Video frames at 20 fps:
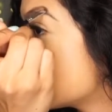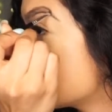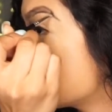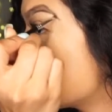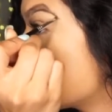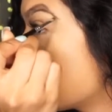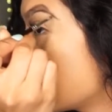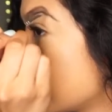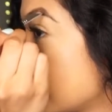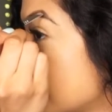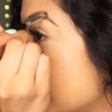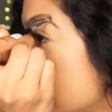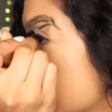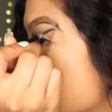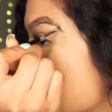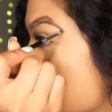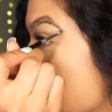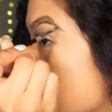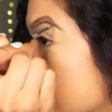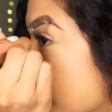so she kind of
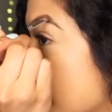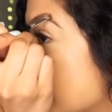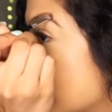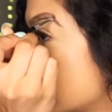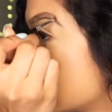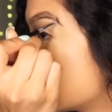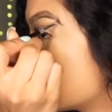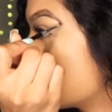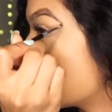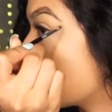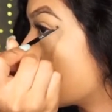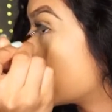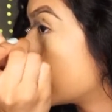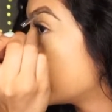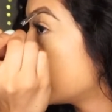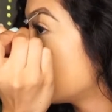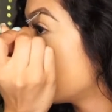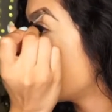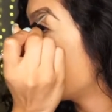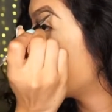feels like my little
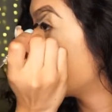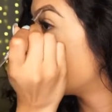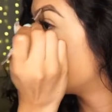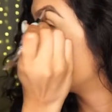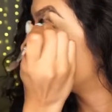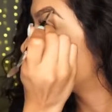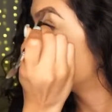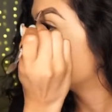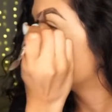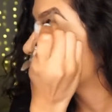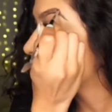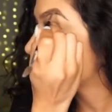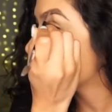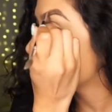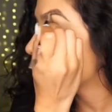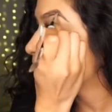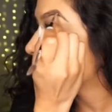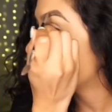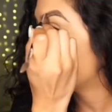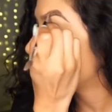daughter.
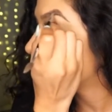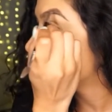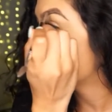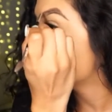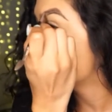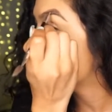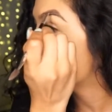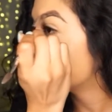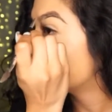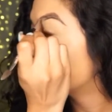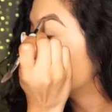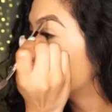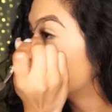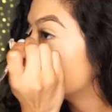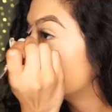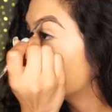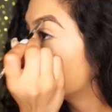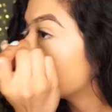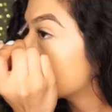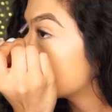Same parents, so
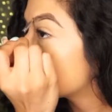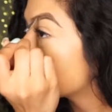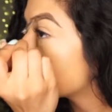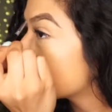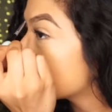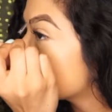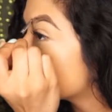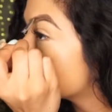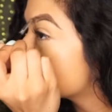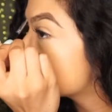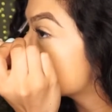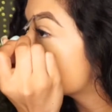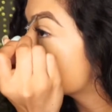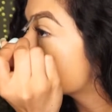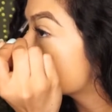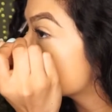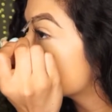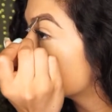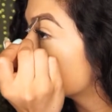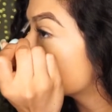it was
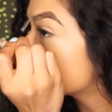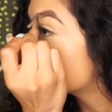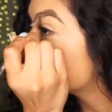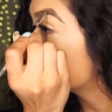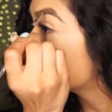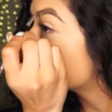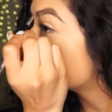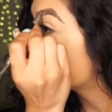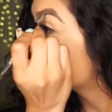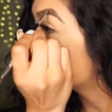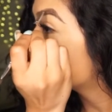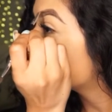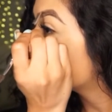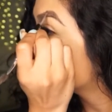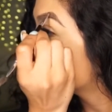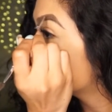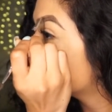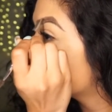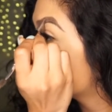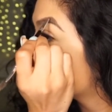just a little
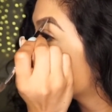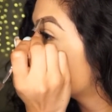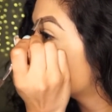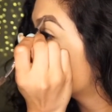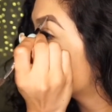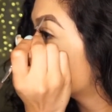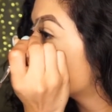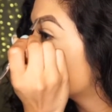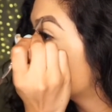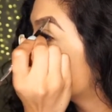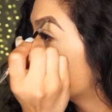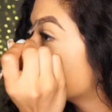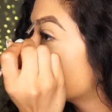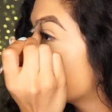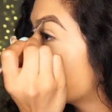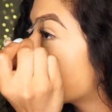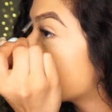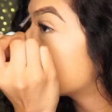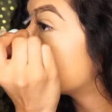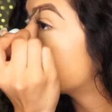miracle that
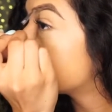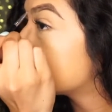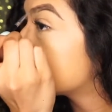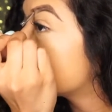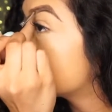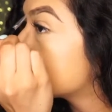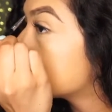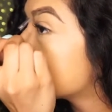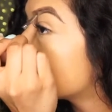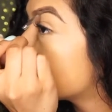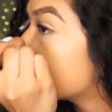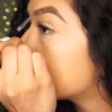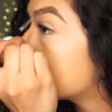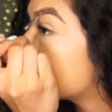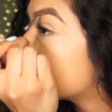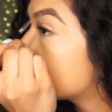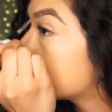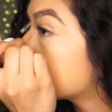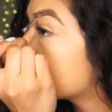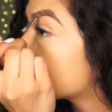randomly happened.
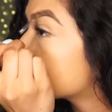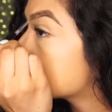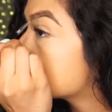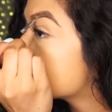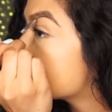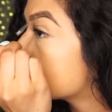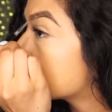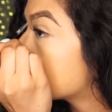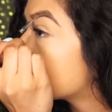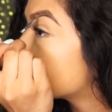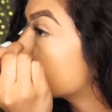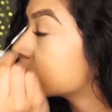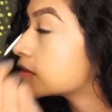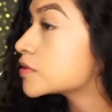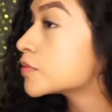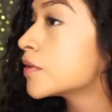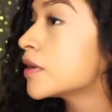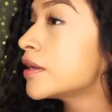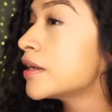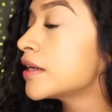My parents had
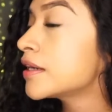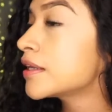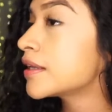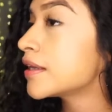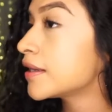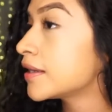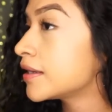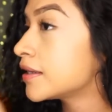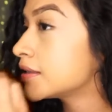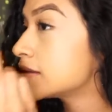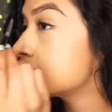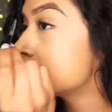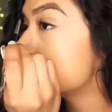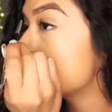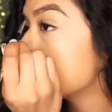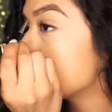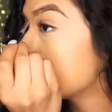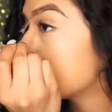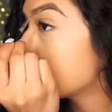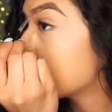always wanted kids.
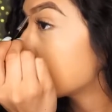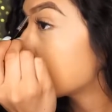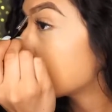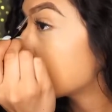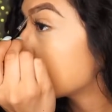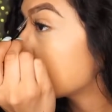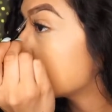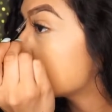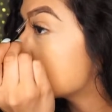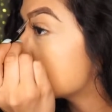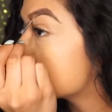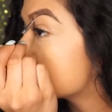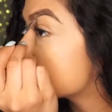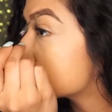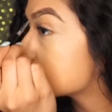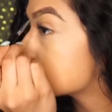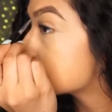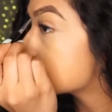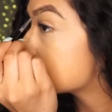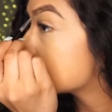It
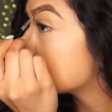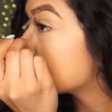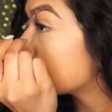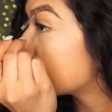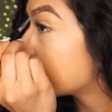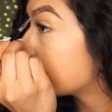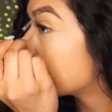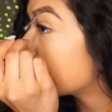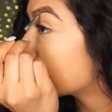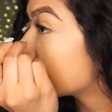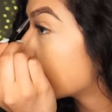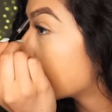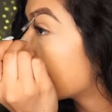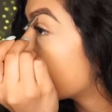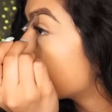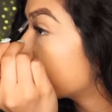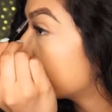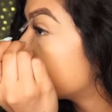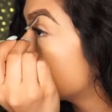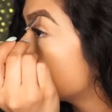just never
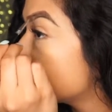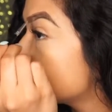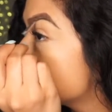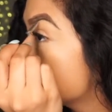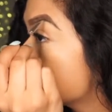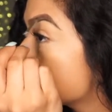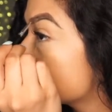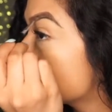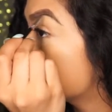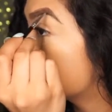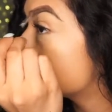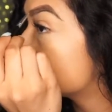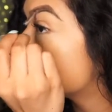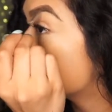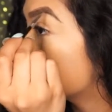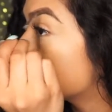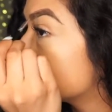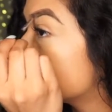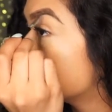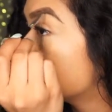happened
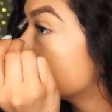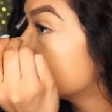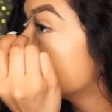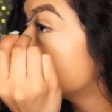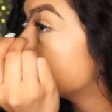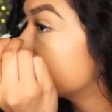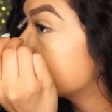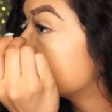until